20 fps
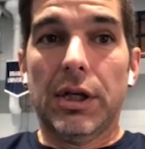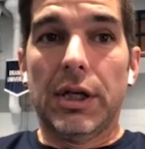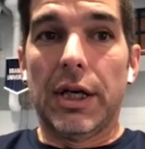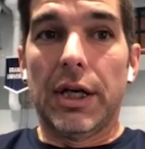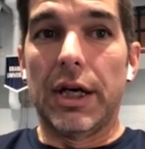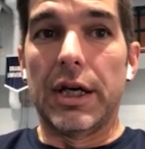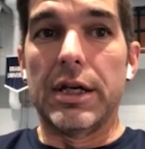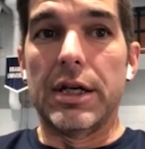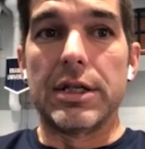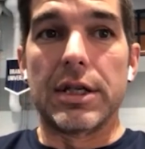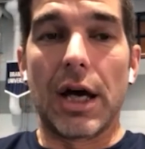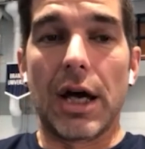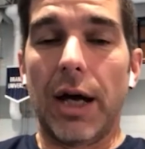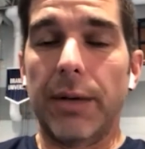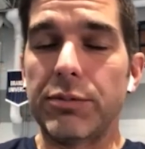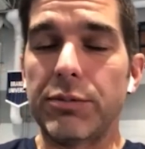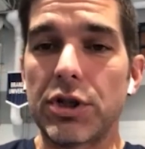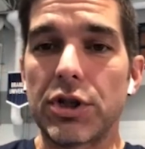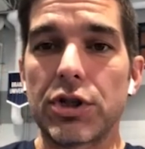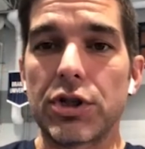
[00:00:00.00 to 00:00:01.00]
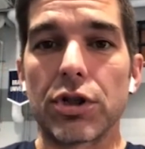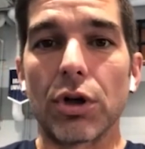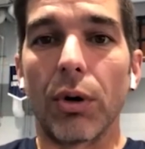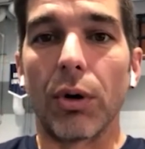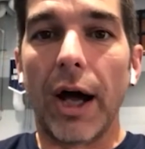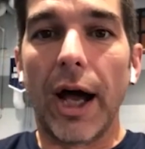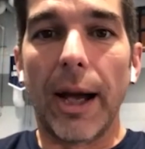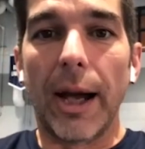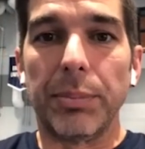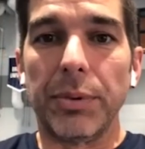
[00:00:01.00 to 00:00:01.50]
is I'm just so
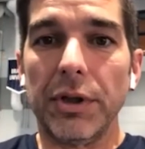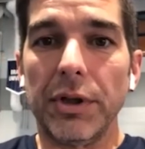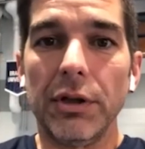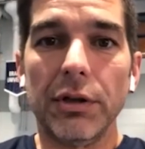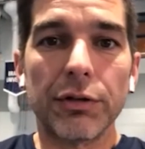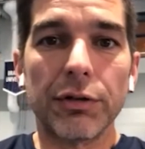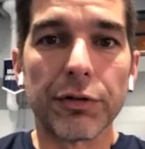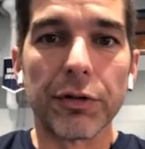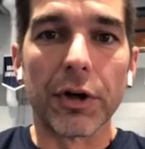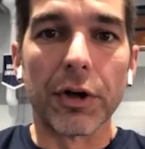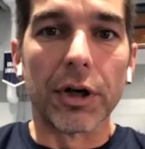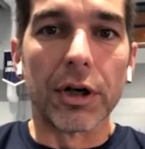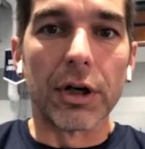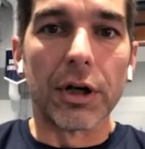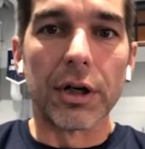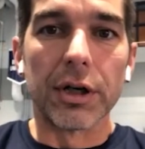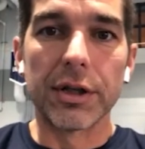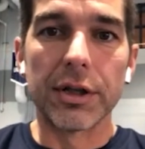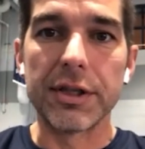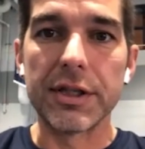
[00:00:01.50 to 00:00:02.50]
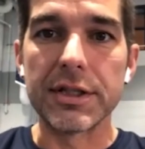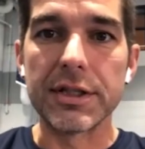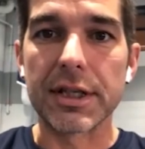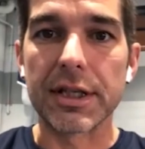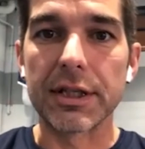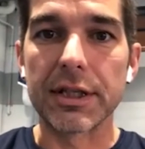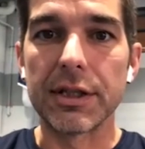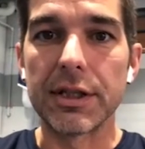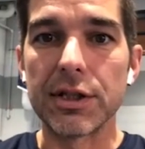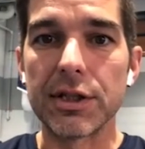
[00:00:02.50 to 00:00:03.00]
happy for these
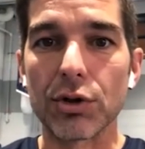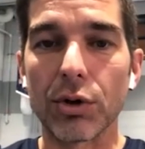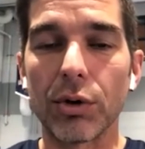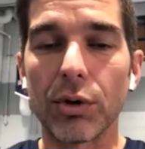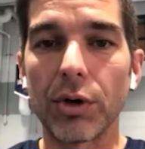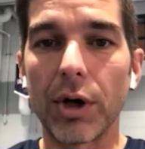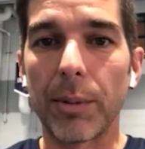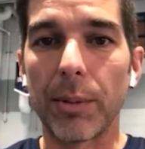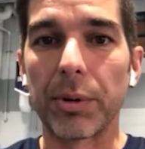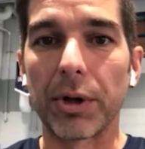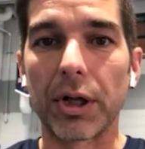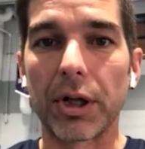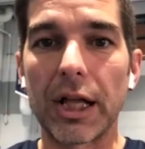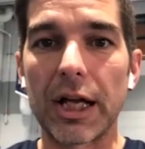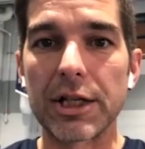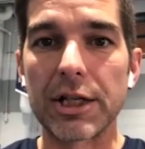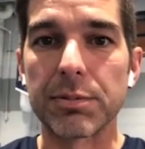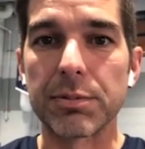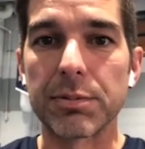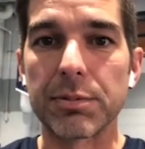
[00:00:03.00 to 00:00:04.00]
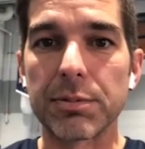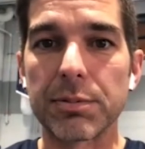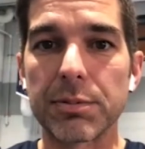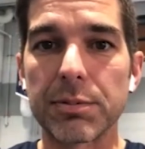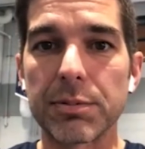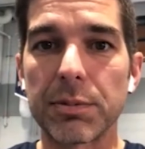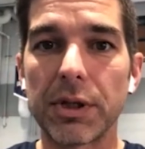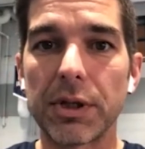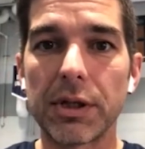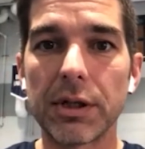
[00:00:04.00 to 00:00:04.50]

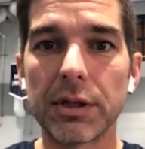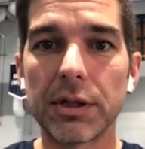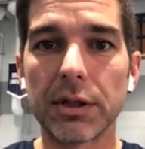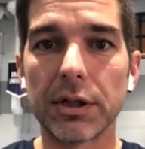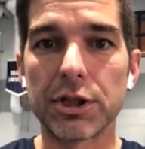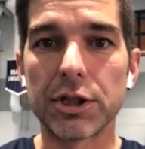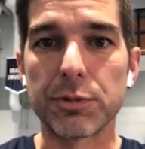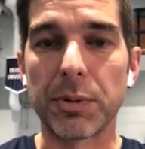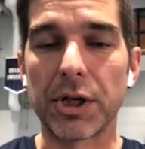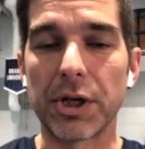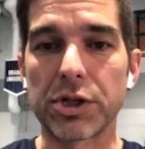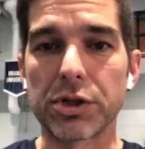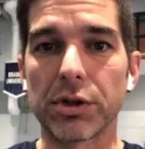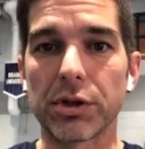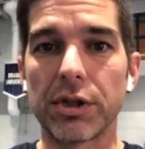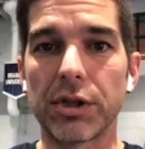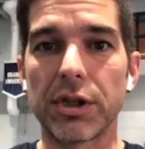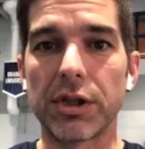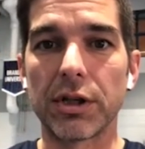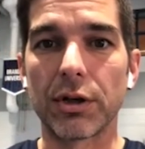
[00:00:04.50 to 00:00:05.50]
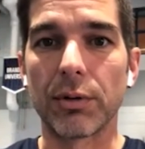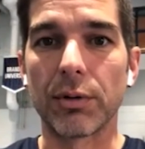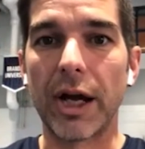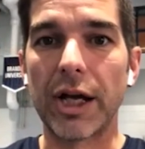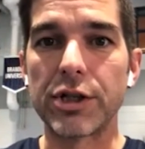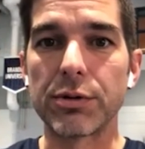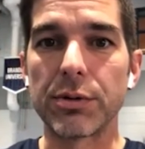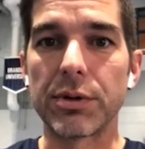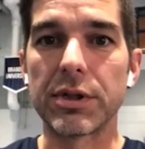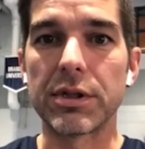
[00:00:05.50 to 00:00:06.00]
upperclassmen, especially the
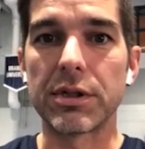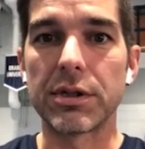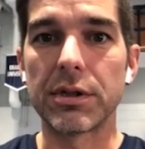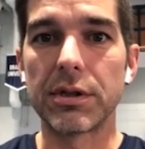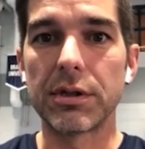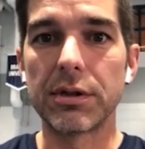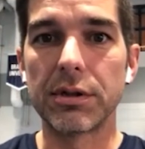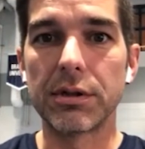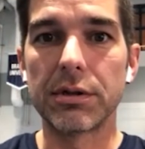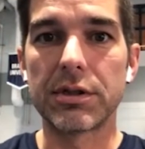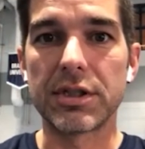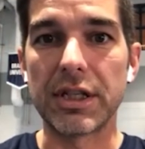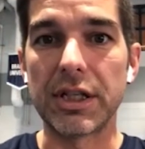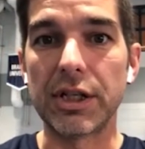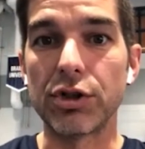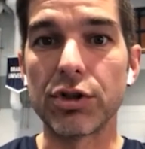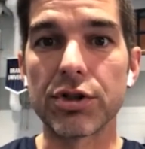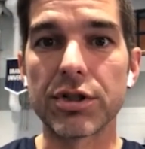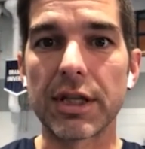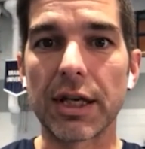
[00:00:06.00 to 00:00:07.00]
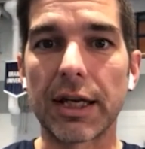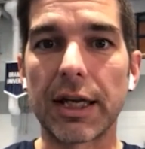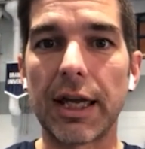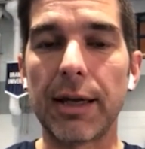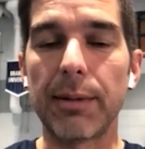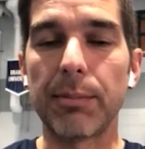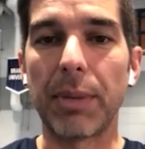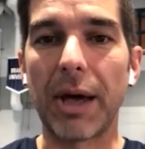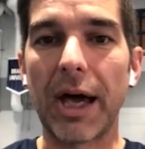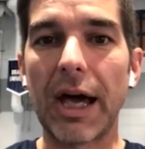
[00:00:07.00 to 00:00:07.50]
graduate seniors that
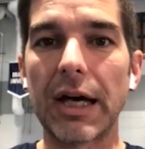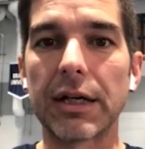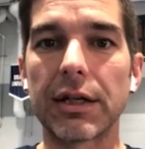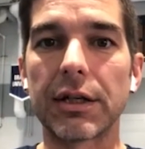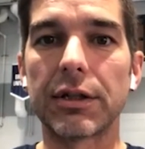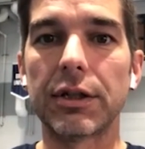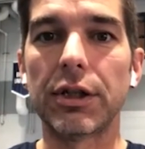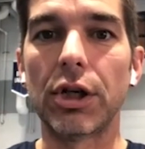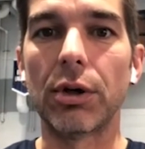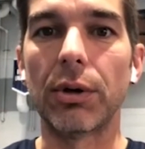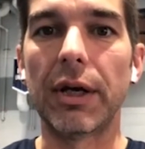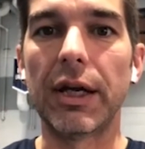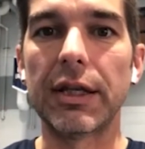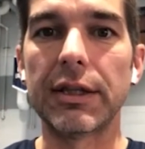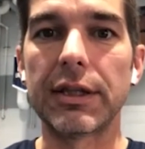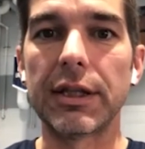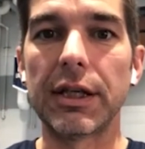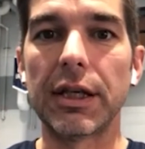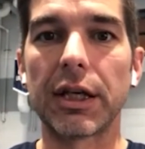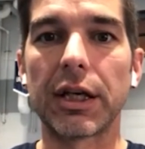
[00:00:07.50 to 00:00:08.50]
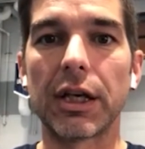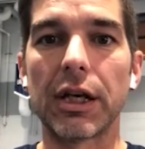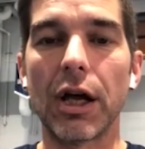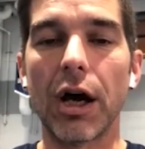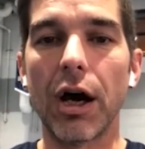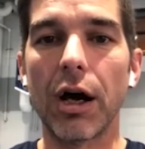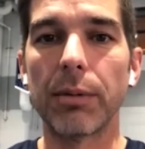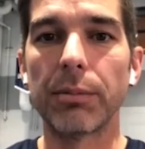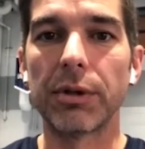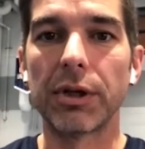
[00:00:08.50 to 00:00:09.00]
came back, you know, Anthony
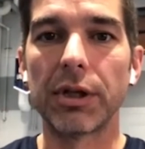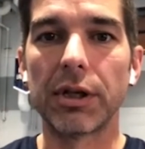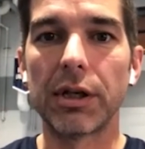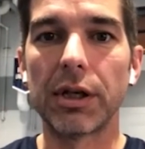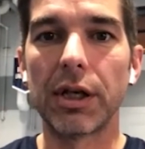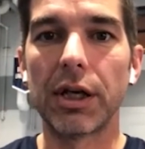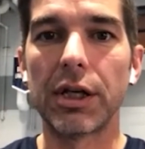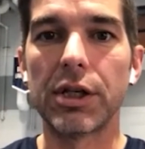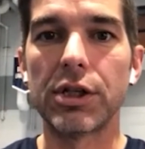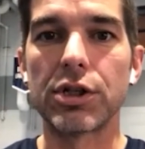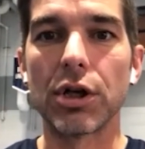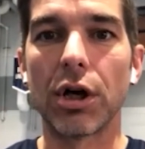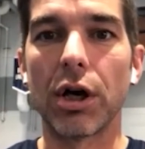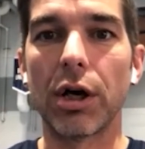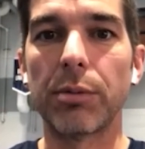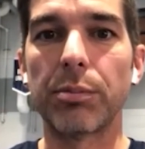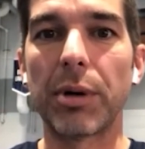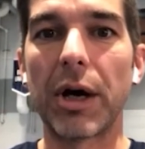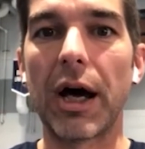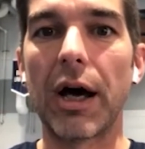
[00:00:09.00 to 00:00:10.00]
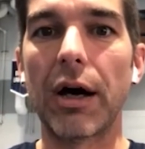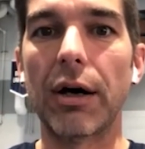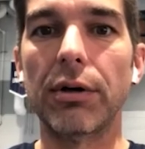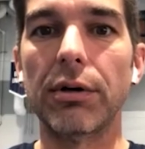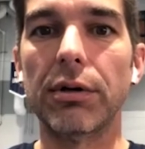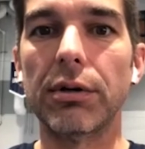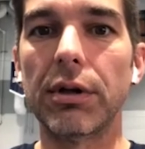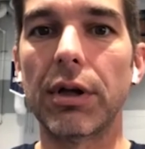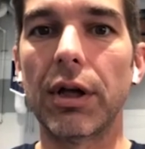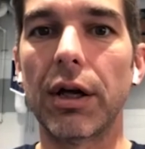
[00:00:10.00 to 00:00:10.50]
Kanam and John
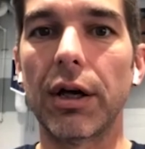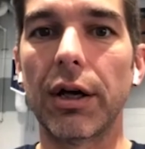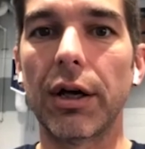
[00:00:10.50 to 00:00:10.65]
Powell,